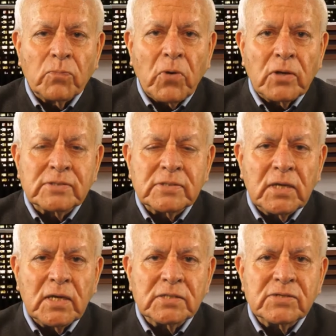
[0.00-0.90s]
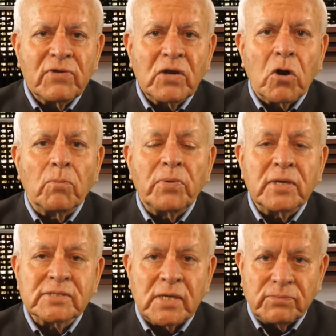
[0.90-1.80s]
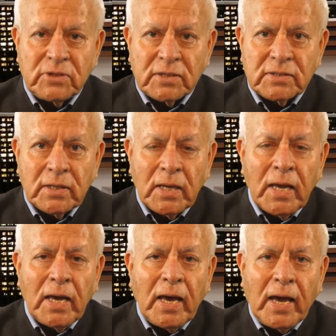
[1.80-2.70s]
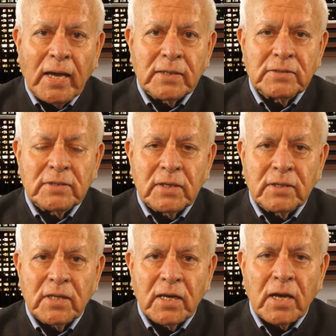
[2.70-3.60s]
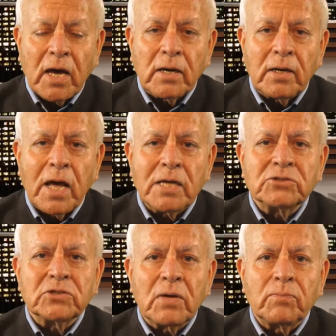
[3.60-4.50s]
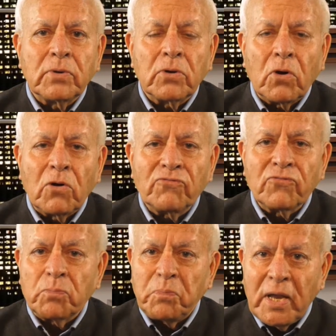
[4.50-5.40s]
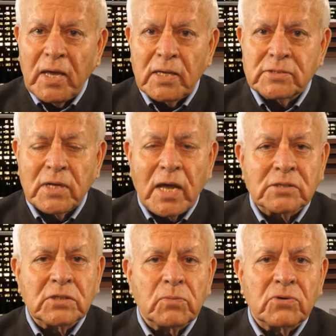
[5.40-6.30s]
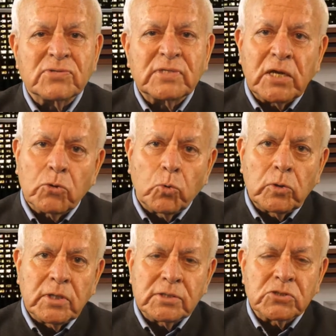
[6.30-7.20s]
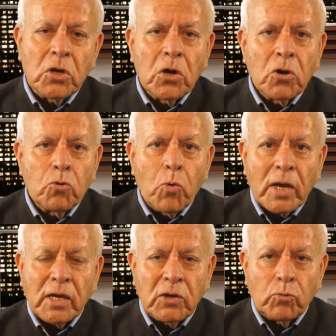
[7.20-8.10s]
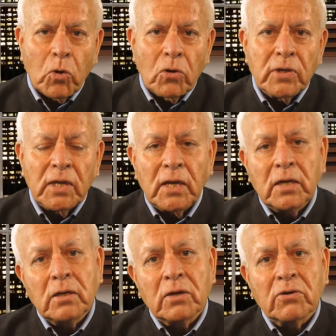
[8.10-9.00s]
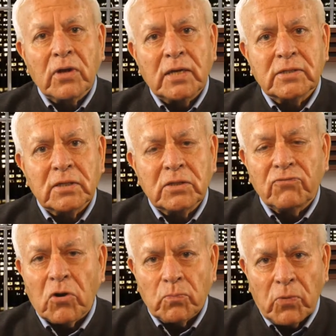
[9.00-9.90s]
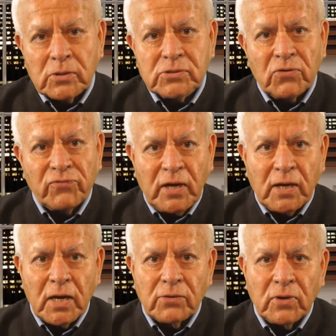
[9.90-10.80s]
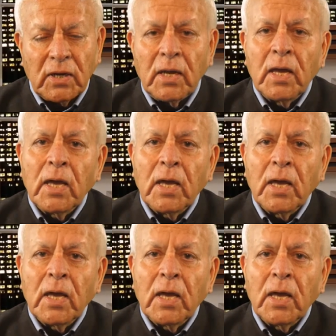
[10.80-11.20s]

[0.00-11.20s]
policy is a very complex subject, and there are a large number of players, a large number of stakeholders who are involved in creating the foreign policy of any country.